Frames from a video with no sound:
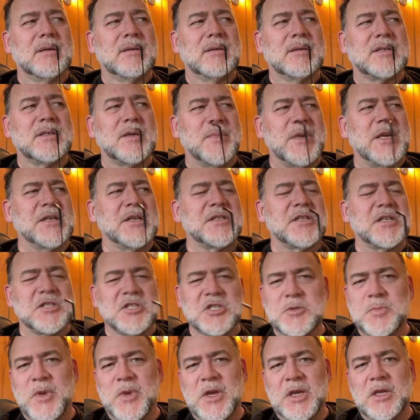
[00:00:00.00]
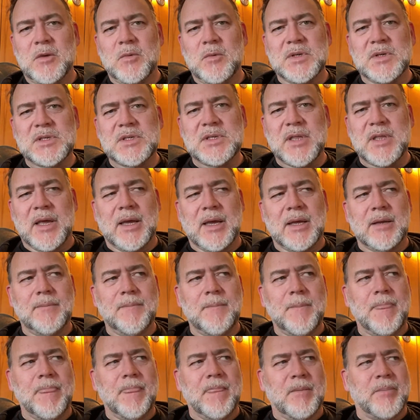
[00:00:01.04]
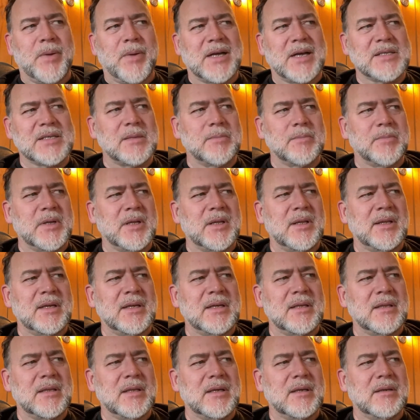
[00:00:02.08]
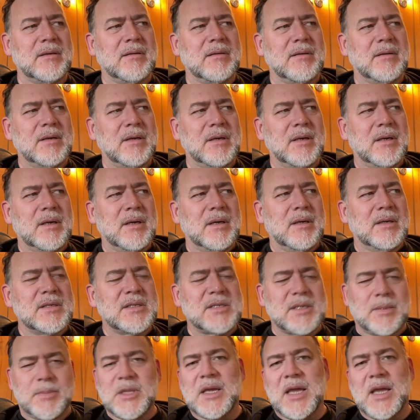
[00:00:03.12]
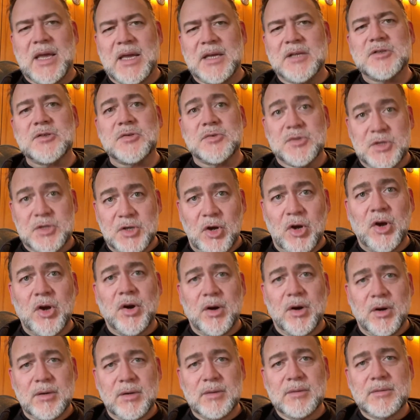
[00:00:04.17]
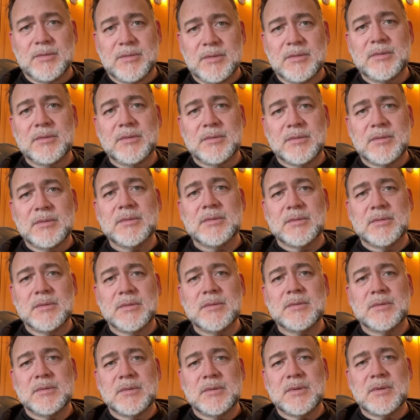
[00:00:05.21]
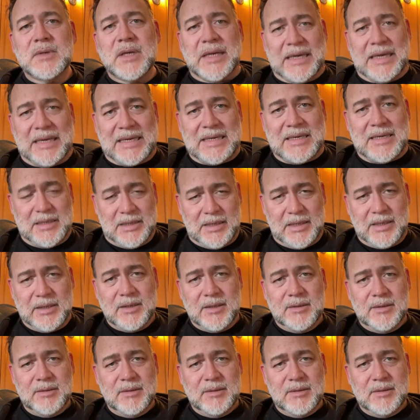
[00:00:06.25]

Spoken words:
to me, it's conspicuous that the possibility that some of the answers are in India